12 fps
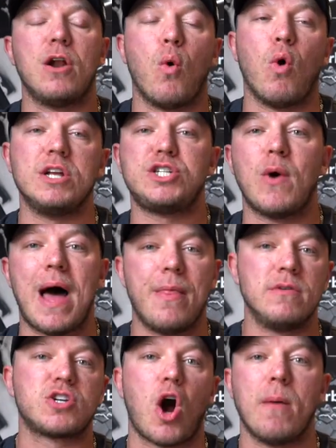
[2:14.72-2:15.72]
Once you add
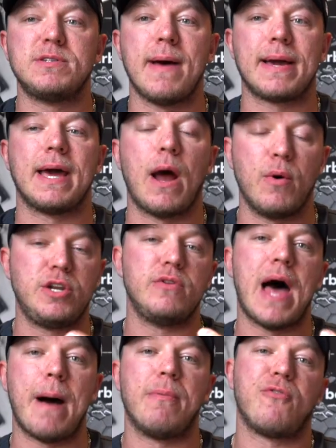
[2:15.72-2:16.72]
those carbs back in, I would do
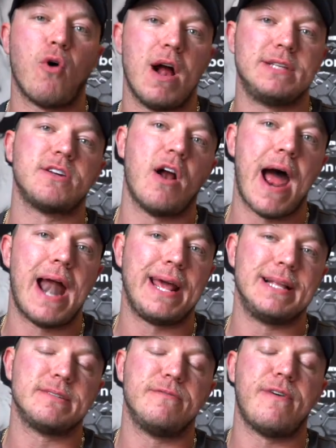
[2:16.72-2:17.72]
that before I start
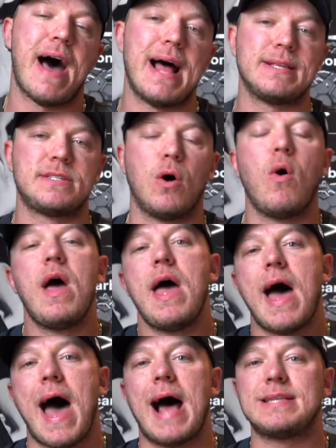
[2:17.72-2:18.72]
adding in some fat. So
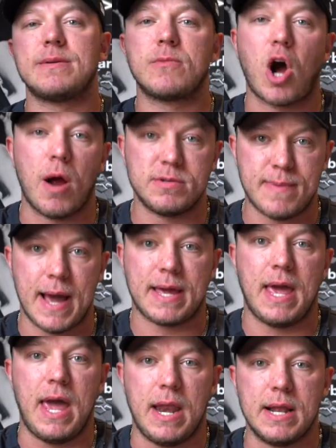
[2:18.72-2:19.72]
add some carbs back
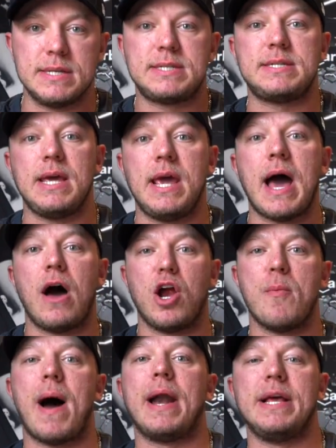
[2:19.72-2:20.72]
in, see how
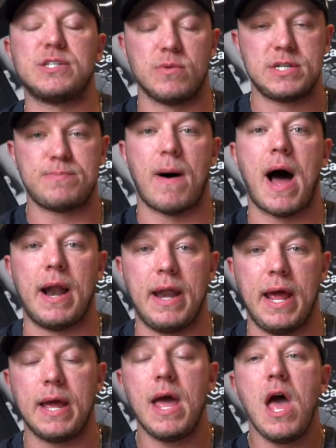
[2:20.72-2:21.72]
your body is
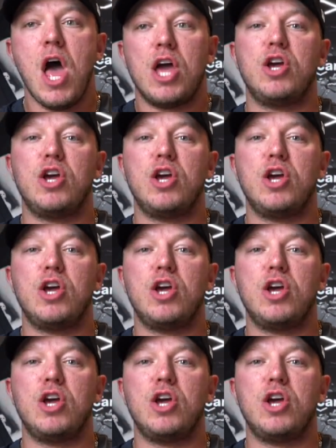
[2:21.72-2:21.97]
responding.